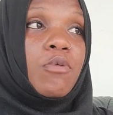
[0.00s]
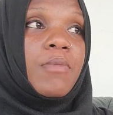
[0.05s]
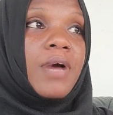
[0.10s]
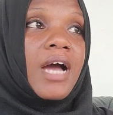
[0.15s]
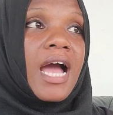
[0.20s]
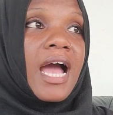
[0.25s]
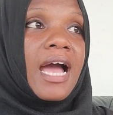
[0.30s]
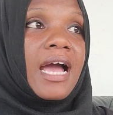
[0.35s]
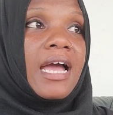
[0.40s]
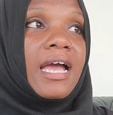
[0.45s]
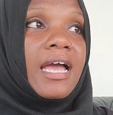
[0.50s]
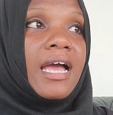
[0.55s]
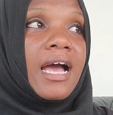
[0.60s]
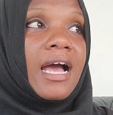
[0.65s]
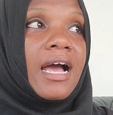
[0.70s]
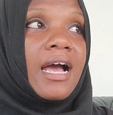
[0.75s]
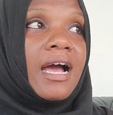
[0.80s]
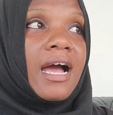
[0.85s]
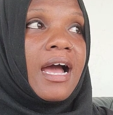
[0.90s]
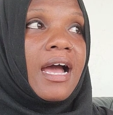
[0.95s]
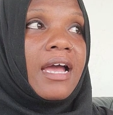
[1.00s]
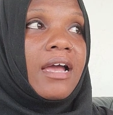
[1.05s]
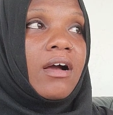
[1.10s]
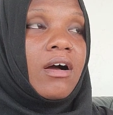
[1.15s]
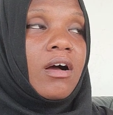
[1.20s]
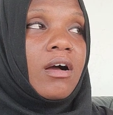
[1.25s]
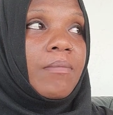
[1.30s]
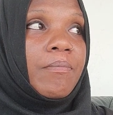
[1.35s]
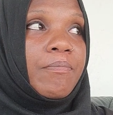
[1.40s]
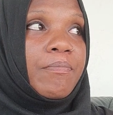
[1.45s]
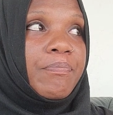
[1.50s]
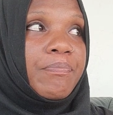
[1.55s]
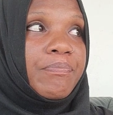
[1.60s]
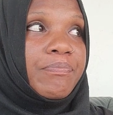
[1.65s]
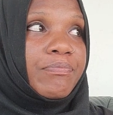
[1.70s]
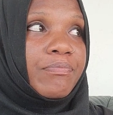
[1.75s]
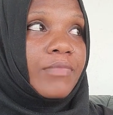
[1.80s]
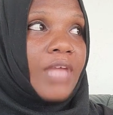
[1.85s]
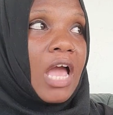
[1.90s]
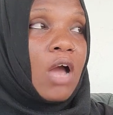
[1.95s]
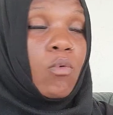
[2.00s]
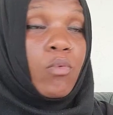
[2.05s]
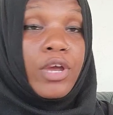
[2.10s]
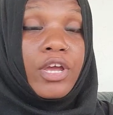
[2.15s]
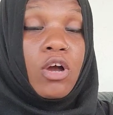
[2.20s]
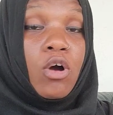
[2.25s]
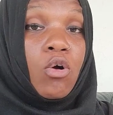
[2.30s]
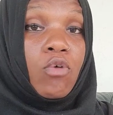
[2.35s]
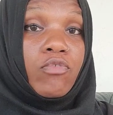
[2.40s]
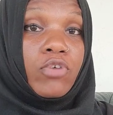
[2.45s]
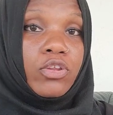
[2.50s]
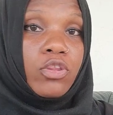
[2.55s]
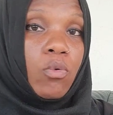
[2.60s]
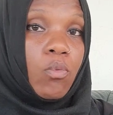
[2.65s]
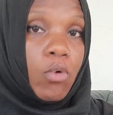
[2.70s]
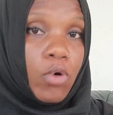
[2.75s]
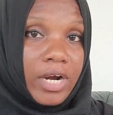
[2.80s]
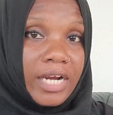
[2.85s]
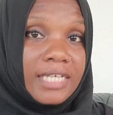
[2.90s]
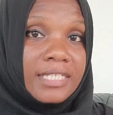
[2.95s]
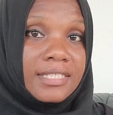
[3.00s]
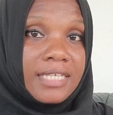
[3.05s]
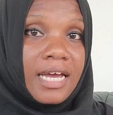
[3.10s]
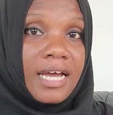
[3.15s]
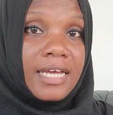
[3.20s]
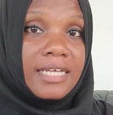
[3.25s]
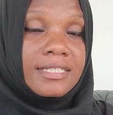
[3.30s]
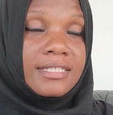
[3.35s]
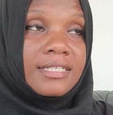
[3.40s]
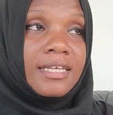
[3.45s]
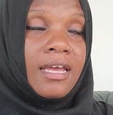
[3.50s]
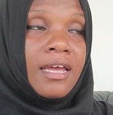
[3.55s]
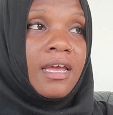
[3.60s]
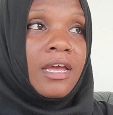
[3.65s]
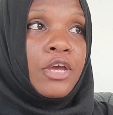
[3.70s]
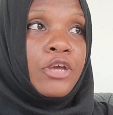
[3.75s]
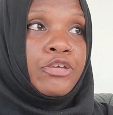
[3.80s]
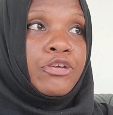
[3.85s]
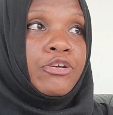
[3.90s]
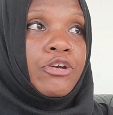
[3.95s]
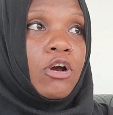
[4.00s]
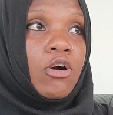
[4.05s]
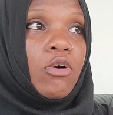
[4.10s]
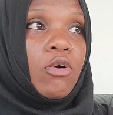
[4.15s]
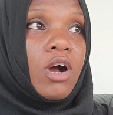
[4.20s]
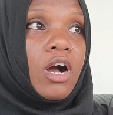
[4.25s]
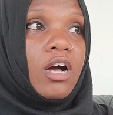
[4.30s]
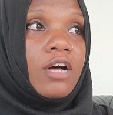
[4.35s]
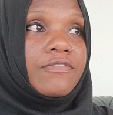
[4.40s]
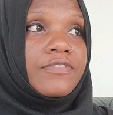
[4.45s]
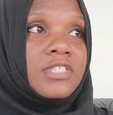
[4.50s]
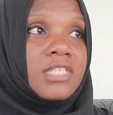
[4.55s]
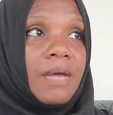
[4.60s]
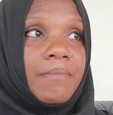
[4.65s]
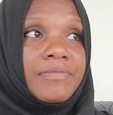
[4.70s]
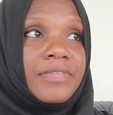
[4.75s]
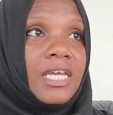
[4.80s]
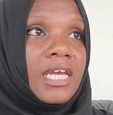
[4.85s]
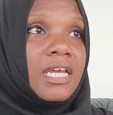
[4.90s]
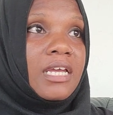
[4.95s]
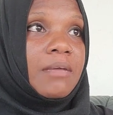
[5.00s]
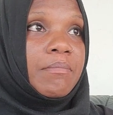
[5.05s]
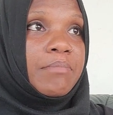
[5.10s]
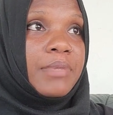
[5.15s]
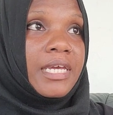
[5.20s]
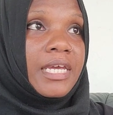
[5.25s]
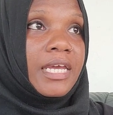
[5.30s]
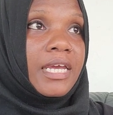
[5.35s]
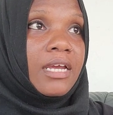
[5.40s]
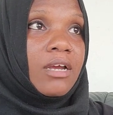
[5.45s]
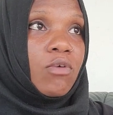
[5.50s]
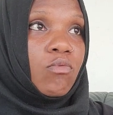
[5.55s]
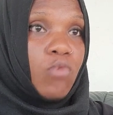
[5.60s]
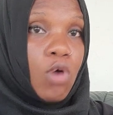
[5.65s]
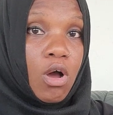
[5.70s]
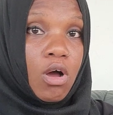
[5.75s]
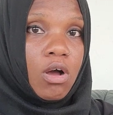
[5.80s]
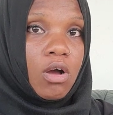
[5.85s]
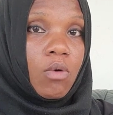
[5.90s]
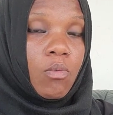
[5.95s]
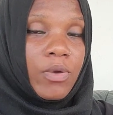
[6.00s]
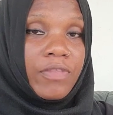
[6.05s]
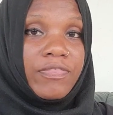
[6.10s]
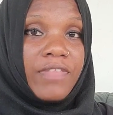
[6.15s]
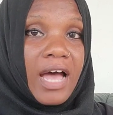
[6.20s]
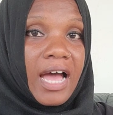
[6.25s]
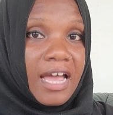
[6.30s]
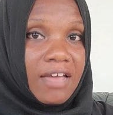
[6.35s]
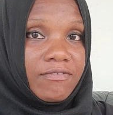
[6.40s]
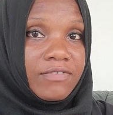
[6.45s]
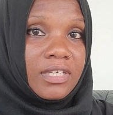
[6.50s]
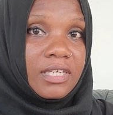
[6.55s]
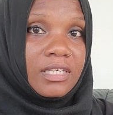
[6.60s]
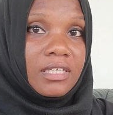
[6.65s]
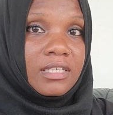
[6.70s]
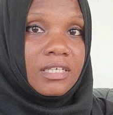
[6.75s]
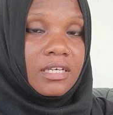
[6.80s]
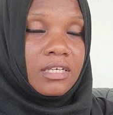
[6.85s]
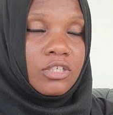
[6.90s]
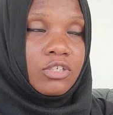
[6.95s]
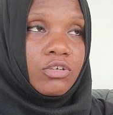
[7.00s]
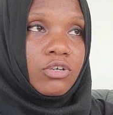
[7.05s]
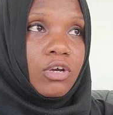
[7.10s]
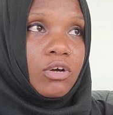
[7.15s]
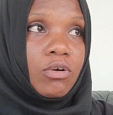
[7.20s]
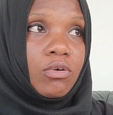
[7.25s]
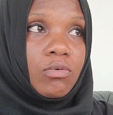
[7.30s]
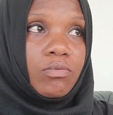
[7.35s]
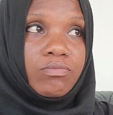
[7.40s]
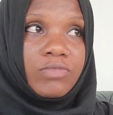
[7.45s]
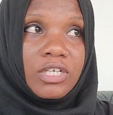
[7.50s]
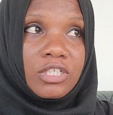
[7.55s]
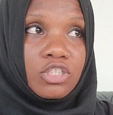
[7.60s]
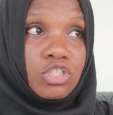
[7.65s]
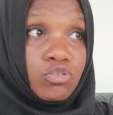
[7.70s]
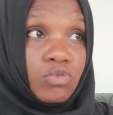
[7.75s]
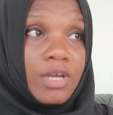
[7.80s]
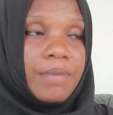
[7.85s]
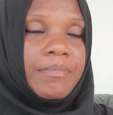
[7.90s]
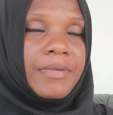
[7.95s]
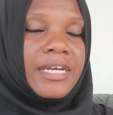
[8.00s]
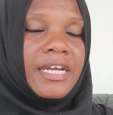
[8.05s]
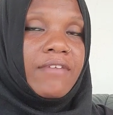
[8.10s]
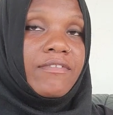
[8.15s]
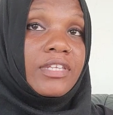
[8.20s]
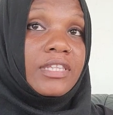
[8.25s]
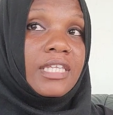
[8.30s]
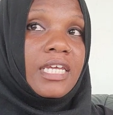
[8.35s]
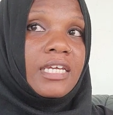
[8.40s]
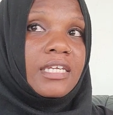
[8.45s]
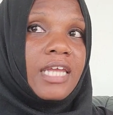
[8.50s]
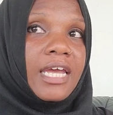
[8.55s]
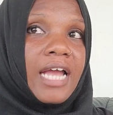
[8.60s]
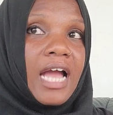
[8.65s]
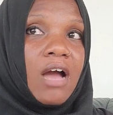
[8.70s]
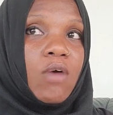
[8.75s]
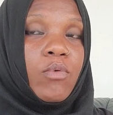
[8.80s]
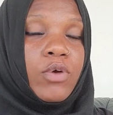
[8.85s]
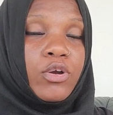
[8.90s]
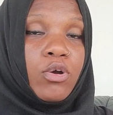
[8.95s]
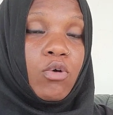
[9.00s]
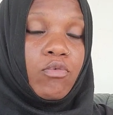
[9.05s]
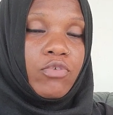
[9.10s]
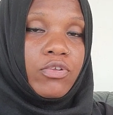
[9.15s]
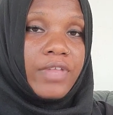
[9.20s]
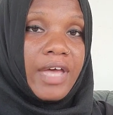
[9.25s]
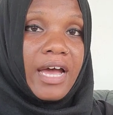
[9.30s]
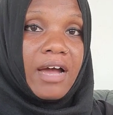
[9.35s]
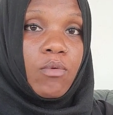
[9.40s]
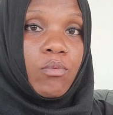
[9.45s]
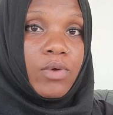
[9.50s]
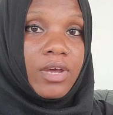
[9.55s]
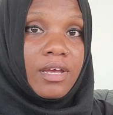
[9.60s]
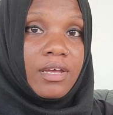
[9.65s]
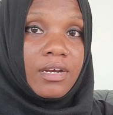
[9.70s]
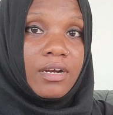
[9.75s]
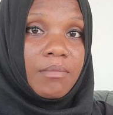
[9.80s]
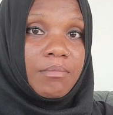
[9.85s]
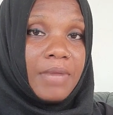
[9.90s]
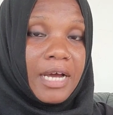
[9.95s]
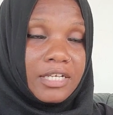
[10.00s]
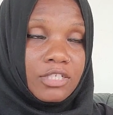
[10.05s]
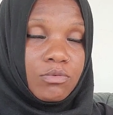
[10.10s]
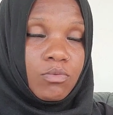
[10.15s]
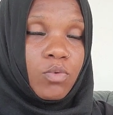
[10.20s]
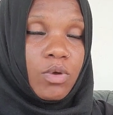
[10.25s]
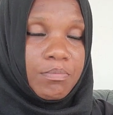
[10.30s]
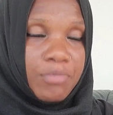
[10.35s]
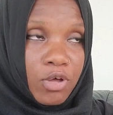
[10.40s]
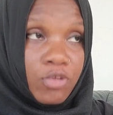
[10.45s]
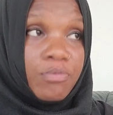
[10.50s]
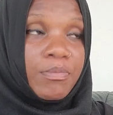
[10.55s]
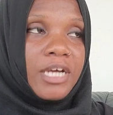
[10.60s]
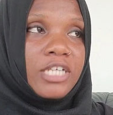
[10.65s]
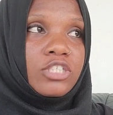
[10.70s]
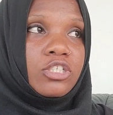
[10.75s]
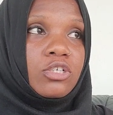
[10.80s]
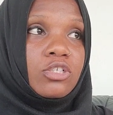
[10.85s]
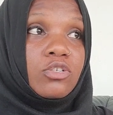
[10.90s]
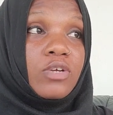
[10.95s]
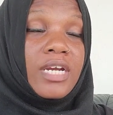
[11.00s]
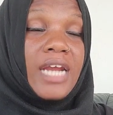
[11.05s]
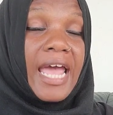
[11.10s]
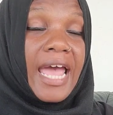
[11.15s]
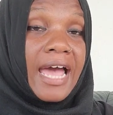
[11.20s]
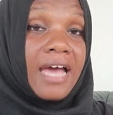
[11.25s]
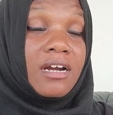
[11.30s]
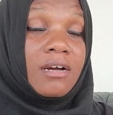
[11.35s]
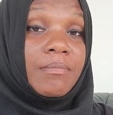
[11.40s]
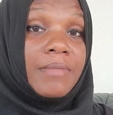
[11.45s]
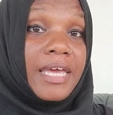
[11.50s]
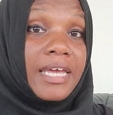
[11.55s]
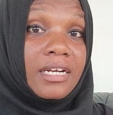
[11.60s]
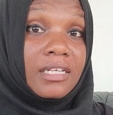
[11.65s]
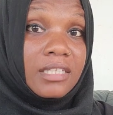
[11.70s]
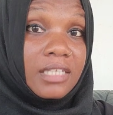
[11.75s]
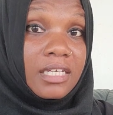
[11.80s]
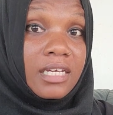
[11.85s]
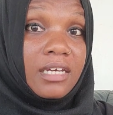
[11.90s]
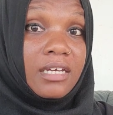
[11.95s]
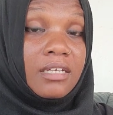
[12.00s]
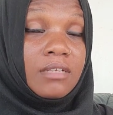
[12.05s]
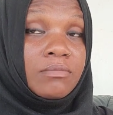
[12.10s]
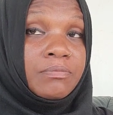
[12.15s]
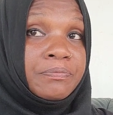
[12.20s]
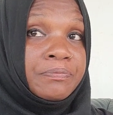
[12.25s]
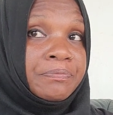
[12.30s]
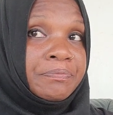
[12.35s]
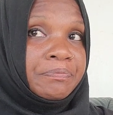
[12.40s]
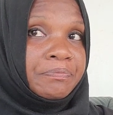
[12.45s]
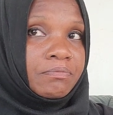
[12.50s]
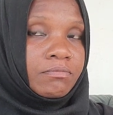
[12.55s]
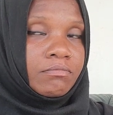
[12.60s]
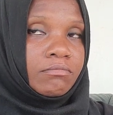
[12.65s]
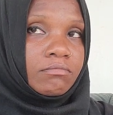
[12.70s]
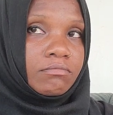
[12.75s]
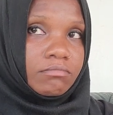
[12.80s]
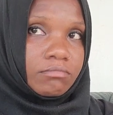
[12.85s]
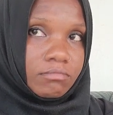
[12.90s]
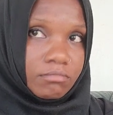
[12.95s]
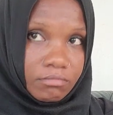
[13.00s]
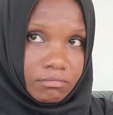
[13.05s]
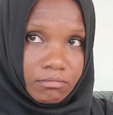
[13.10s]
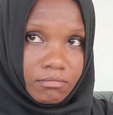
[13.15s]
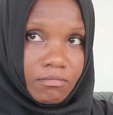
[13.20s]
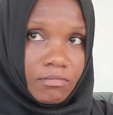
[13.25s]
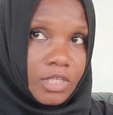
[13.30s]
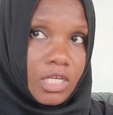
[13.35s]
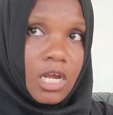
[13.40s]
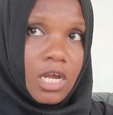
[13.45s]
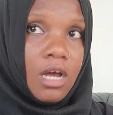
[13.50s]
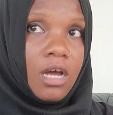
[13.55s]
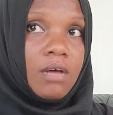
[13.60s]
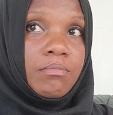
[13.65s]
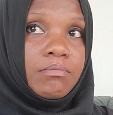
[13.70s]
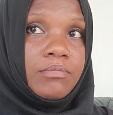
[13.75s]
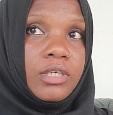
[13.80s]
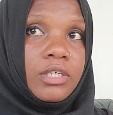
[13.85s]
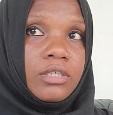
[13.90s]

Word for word: But I I um I went over the warning signs, you know, of something being wrong with the IV, you know, the drip and everything. Like I went over that with my with both my children, Adam and Aaliyah. Um,